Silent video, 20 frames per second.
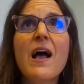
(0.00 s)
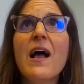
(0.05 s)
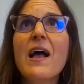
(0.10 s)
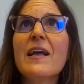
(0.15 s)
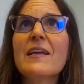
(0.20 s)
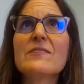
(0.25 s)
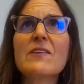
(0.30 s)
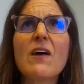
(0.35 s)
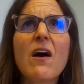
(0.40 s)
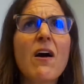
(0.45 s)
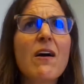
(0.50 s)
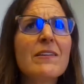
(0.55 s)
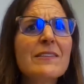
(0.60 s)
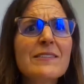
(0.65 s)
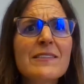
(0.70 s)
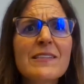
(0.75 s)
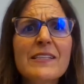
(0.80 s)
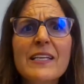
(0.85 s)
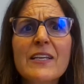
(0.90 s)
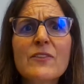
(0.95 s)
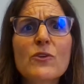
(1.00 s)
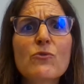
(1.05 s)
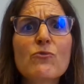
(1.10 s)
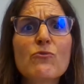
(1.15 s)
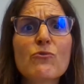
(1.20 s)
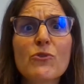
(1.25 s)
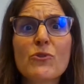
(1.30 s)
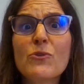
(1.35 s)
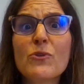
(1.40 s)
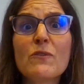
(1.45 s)
It's honestly at
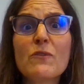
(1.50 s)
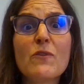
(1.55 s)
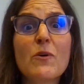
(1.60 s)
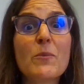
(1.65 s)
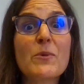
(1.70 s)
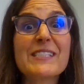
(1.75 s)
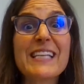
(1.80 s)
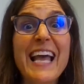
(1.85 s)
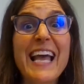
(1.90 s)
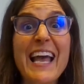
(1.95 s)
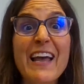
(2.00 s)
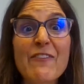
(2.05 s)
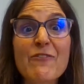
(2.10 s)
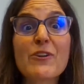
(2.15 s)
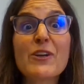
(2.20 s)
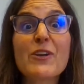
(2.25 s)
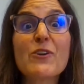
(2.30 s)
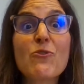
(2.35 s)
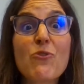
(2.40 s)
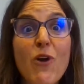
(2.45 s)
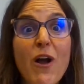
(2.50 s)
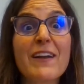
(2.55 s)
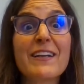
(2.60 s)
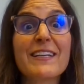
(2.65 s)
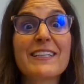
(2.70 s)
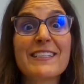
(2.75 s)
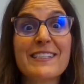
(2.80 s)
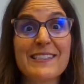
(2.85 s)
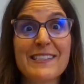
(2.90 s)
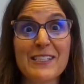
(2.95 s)
the root of almost every
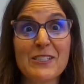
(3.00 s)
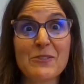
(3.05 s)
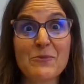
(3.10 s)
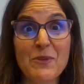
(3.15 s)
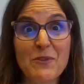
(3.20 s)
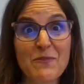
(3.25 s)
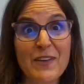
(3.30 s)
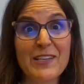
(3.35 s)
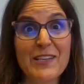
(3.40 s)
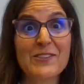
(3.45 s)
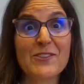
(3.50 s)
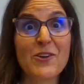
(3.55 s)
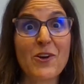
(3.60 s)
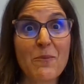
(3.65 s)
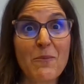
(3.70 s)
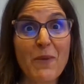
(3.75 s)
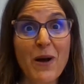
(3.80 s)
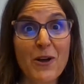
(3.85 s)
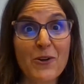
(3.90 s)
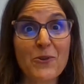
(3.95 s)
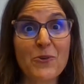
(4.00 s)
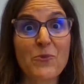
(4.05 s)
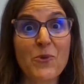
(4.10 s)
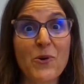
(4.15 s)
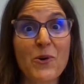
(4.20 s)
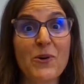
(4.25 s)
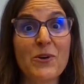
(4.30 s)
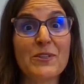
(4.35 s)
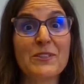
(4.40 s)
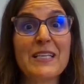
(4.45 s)
chronic disease we face in our
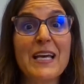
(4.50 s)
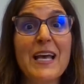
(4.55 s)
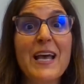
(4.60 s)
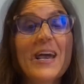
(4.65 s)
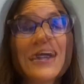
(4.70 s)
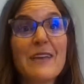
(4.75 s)
modern world.